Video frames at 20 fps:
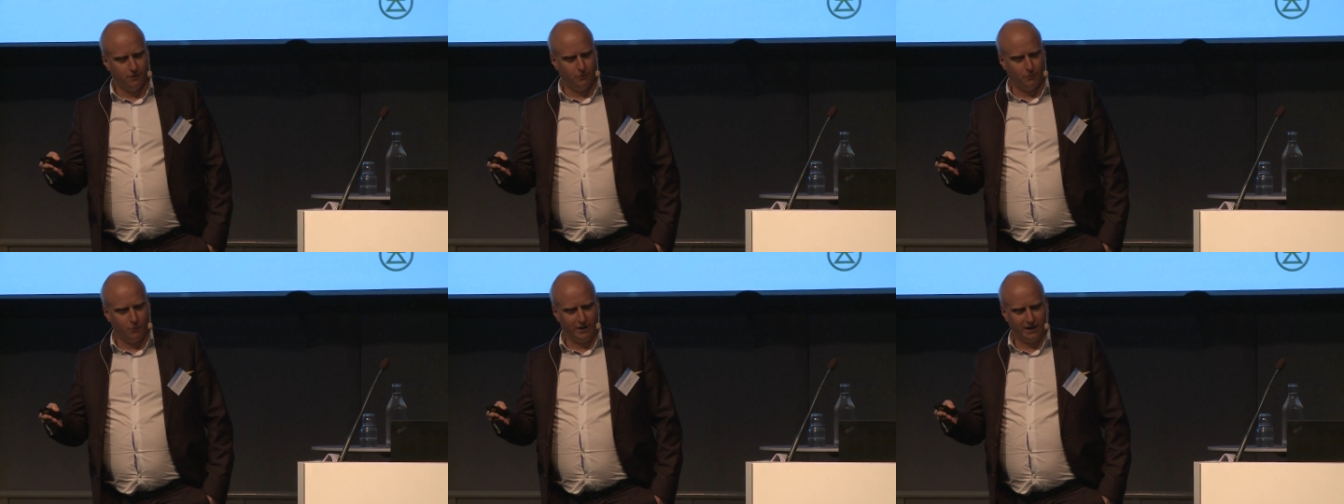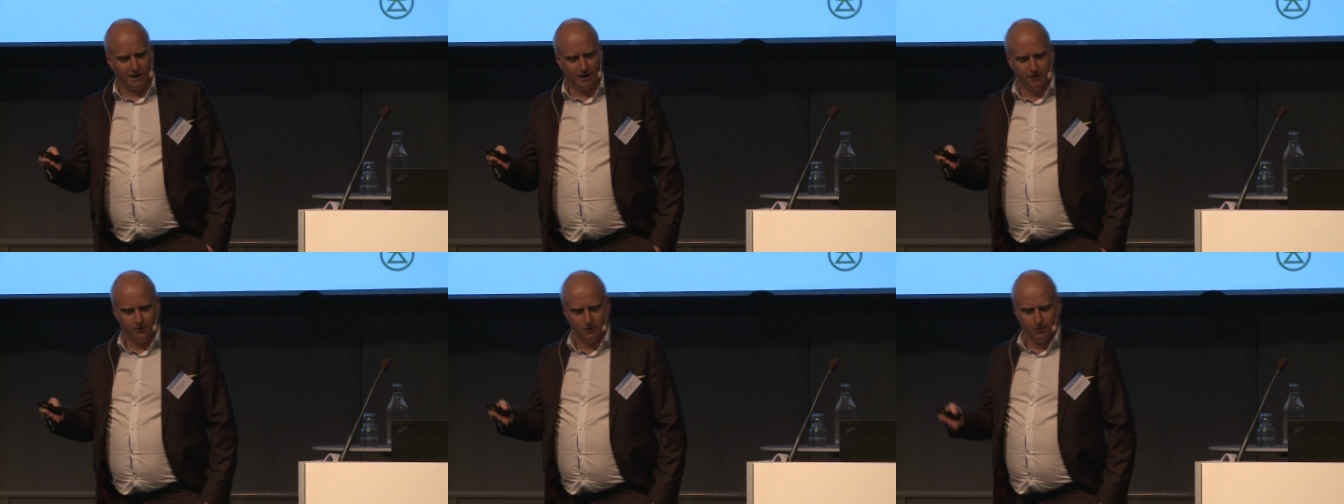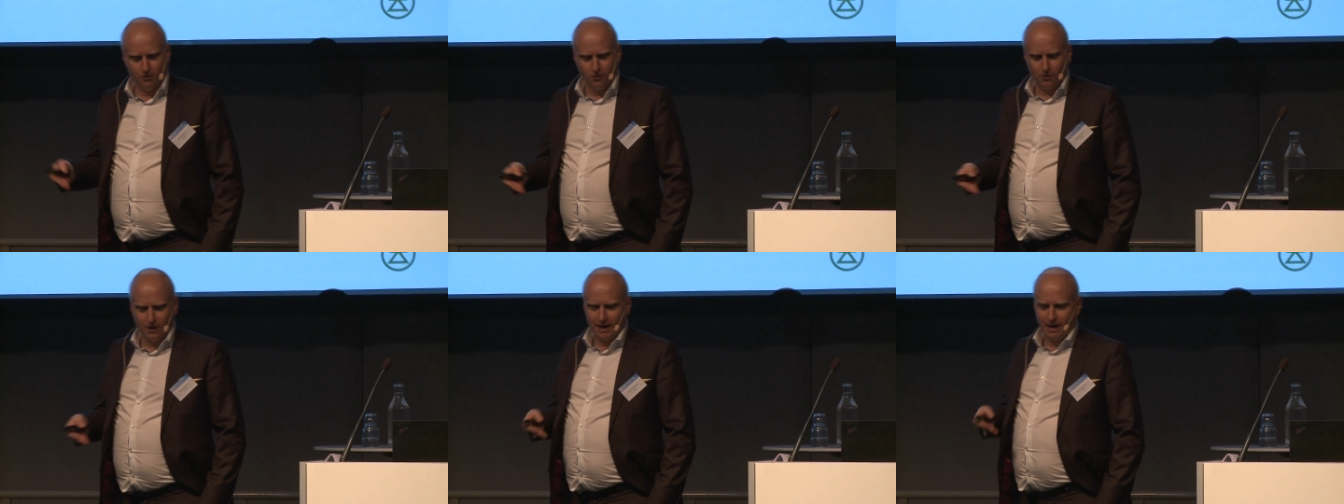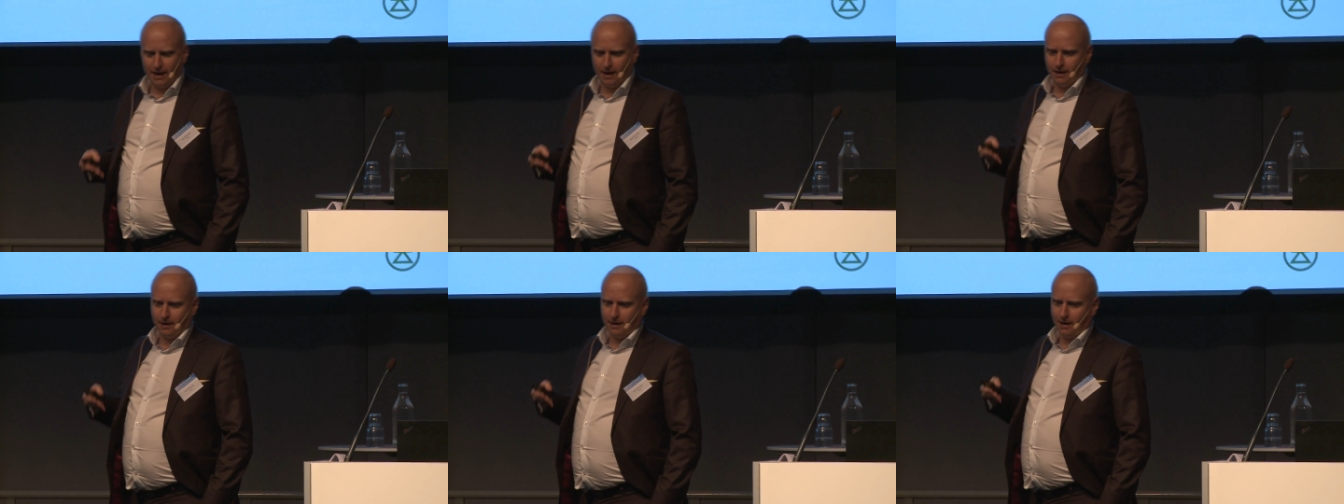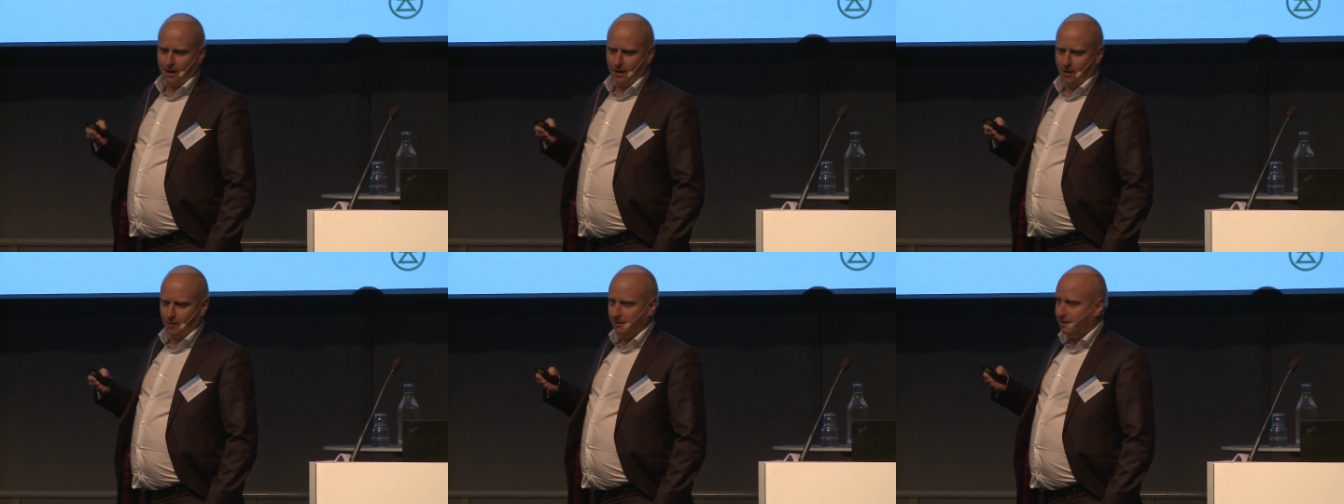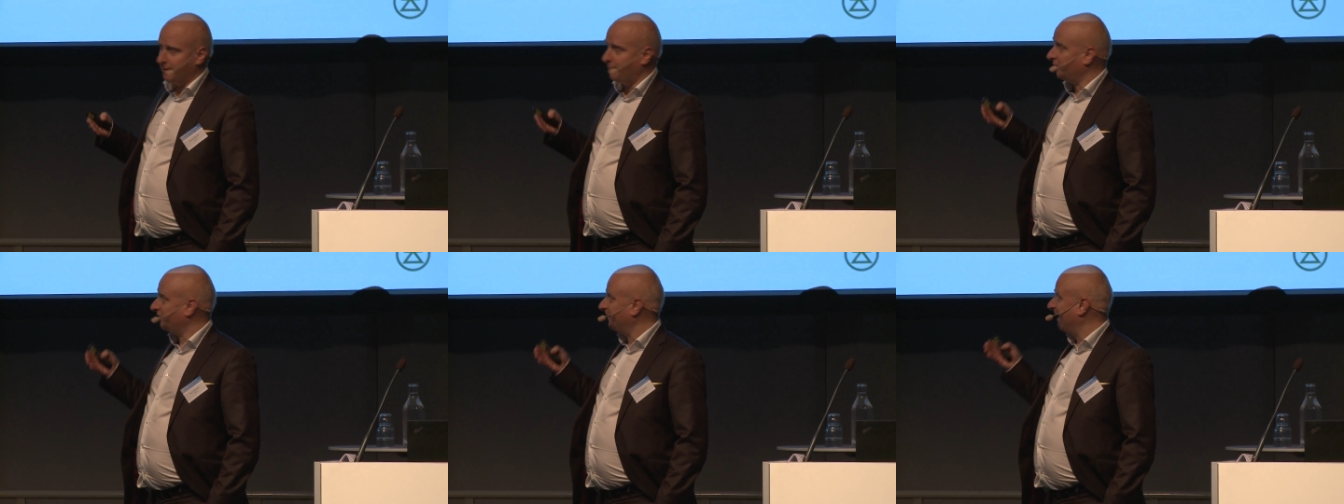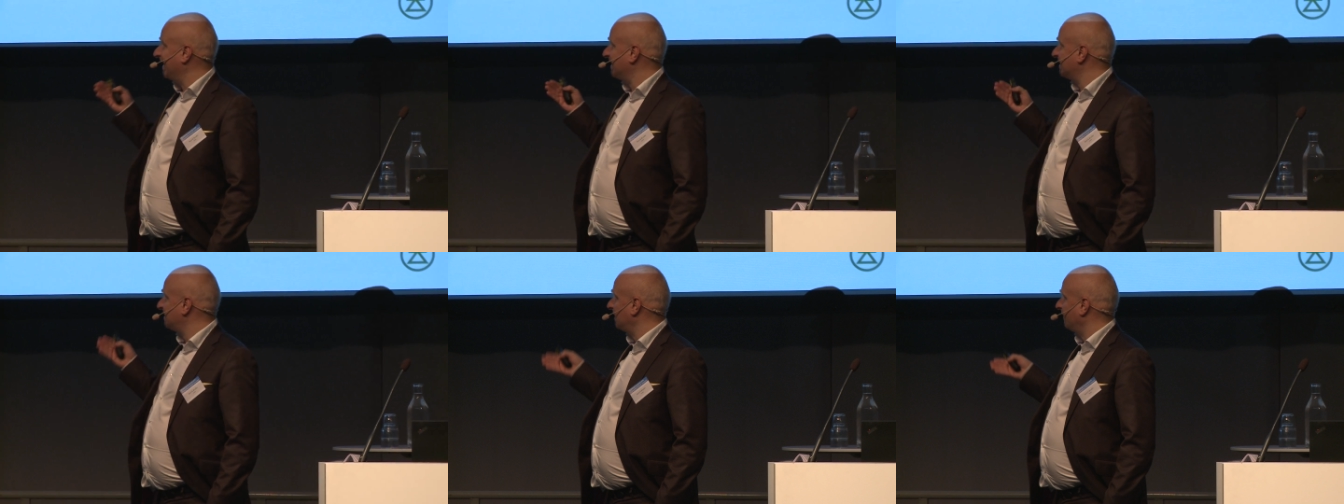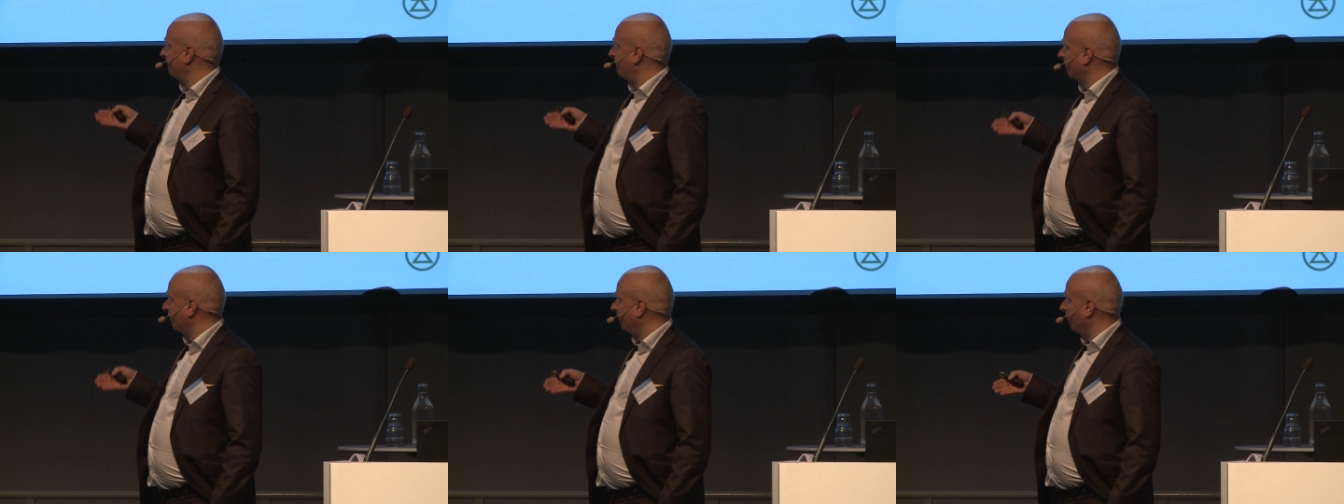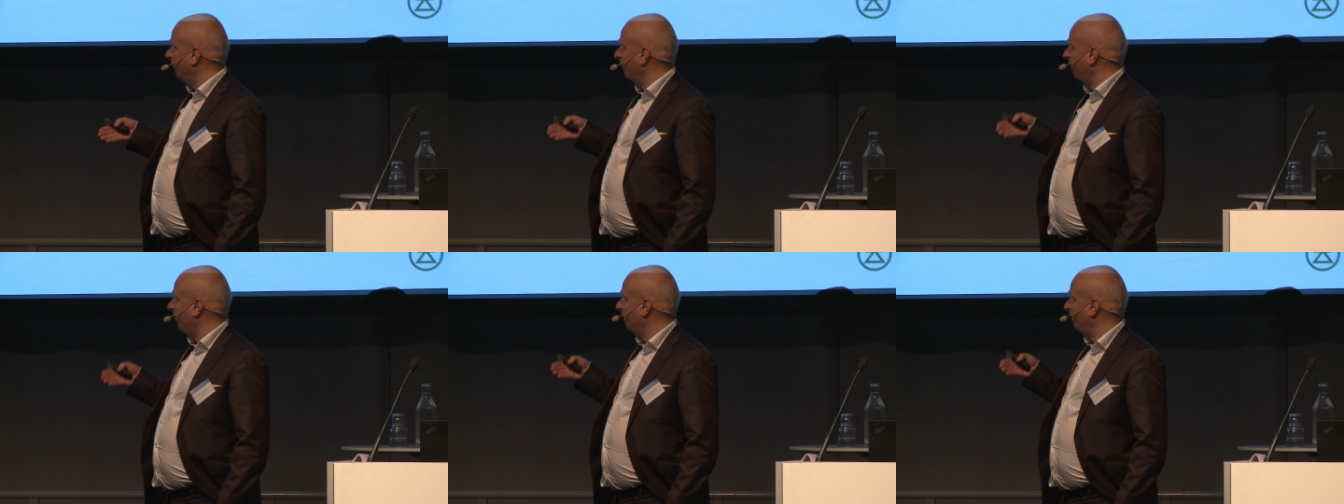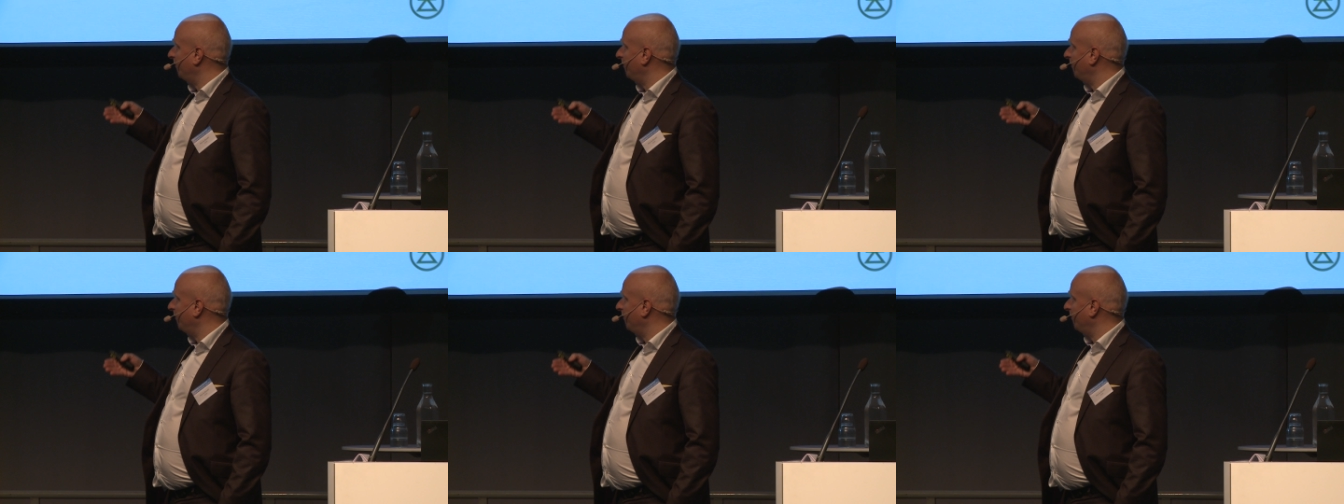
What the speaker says: we can do and how the potential for growing new